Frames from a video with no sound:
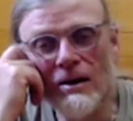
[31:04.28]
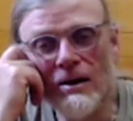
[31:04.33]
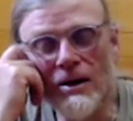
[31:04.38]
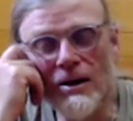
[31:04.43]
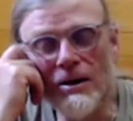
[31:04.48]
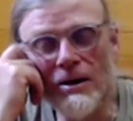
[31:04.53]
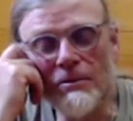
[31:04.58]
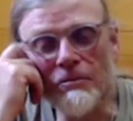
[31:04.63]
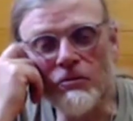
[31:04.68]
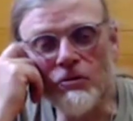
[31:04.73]

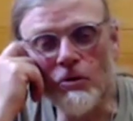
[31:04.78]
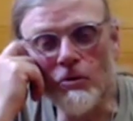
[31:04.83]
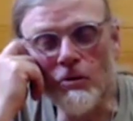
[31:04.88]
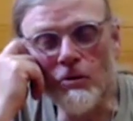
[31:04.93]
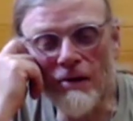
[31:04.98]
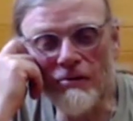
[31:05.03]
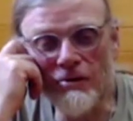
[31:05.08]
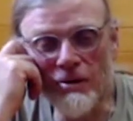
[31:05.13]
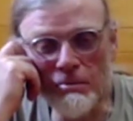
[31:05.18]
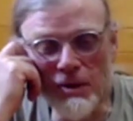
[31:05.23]
So
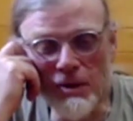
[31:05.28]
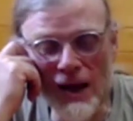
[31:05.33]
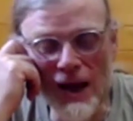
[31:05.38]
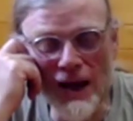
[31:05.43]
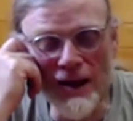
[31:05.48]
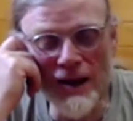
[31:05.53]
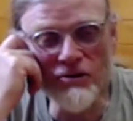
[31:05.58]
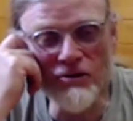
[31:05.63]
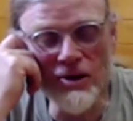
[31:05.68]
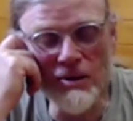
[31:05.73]
having
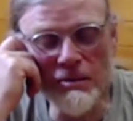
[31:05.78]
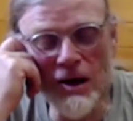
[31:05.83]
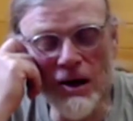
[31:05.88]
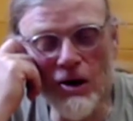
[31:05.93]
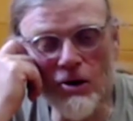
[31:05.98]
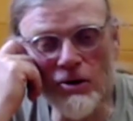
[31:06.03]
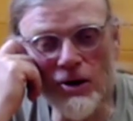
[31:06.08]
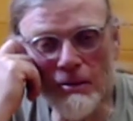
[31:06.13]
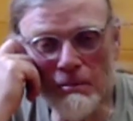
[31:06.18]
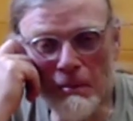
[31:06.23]
planted some
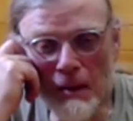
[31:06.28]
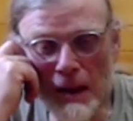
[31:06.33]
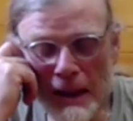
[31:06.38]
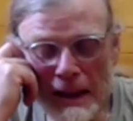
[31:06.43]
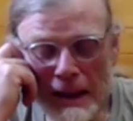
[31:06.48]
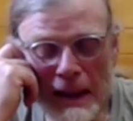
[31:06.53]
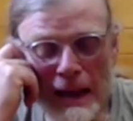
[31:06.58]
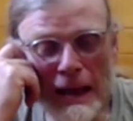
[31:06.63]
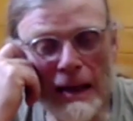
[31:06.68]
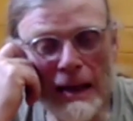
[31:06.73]
out on
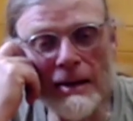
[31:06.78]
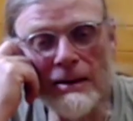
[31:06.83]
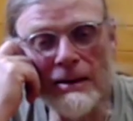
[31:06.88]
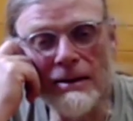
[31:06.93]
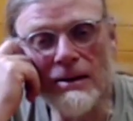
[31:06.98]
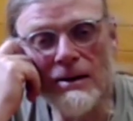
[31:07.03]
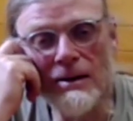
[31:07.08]
Monday,